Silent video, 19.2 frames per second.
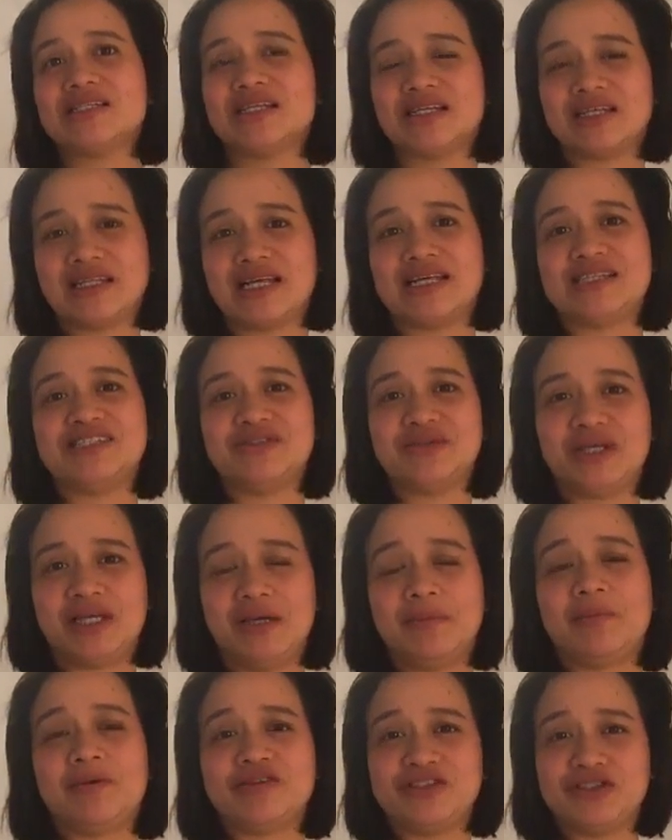and then as you
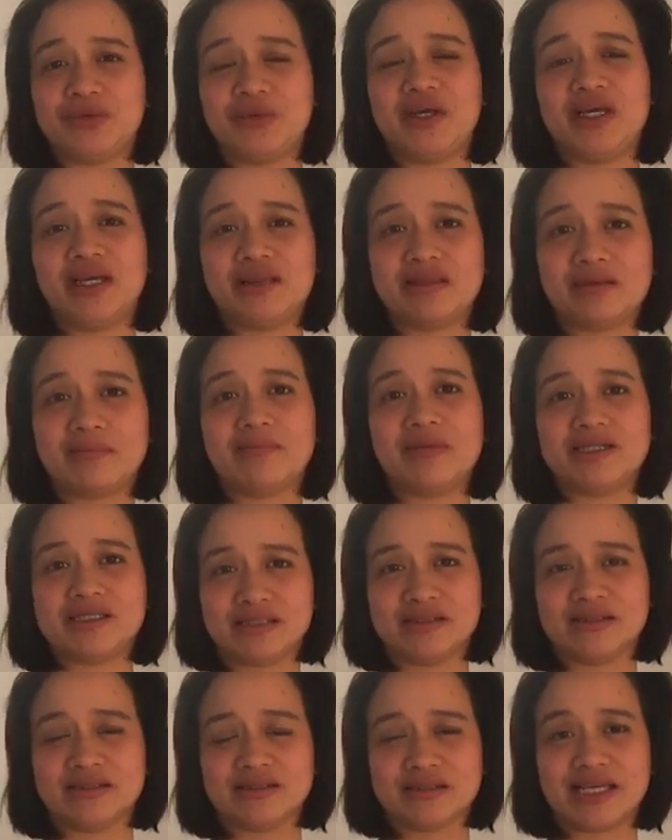keep on doing it, the
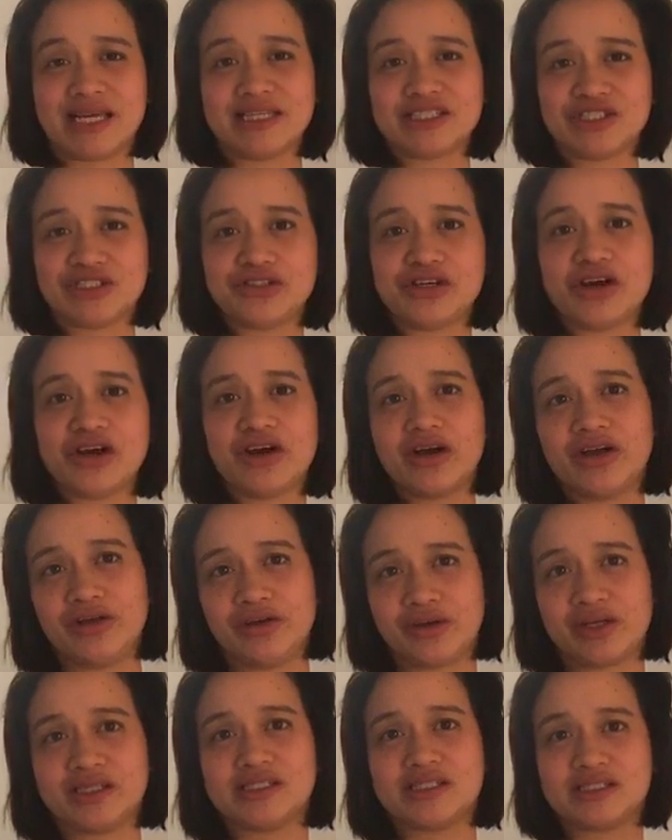muscle gets stronger and
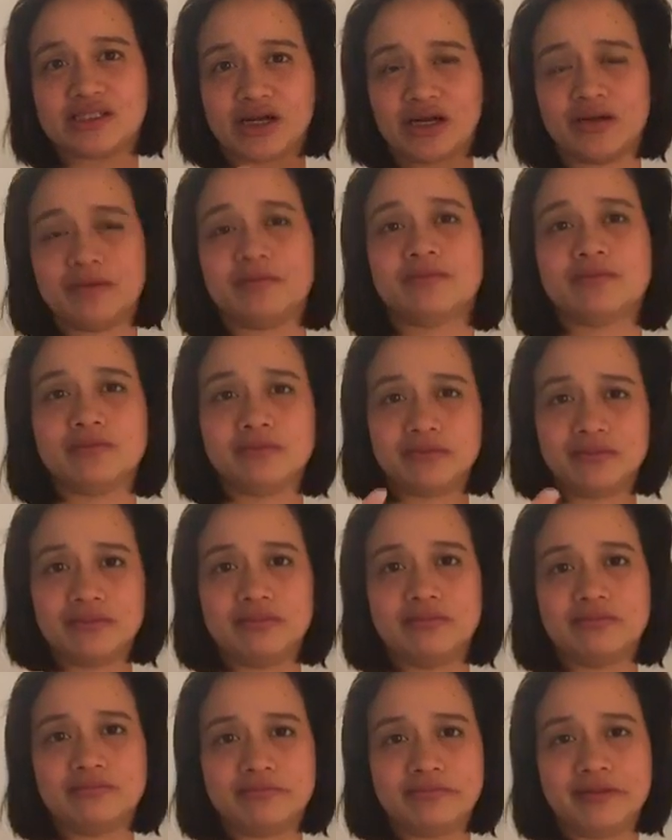you can start
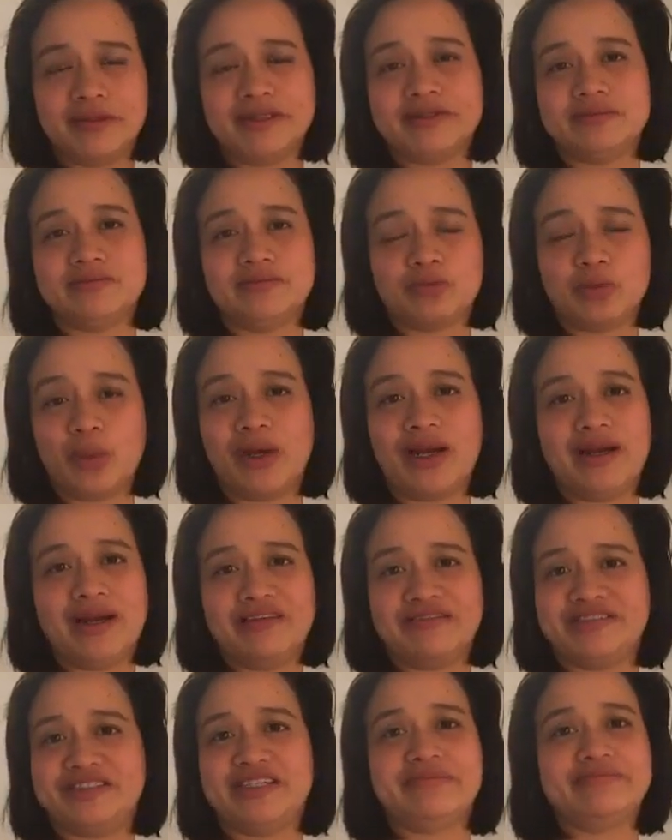
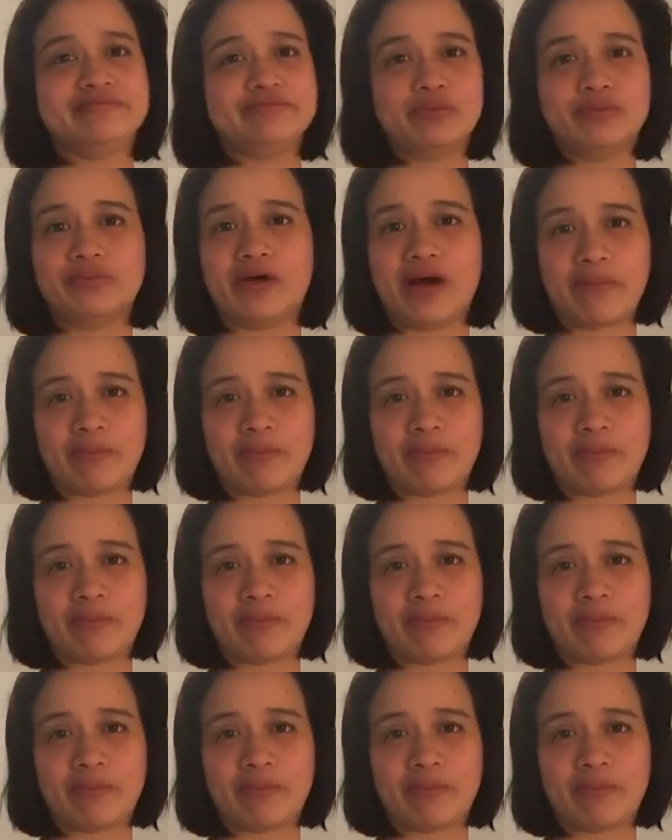lifting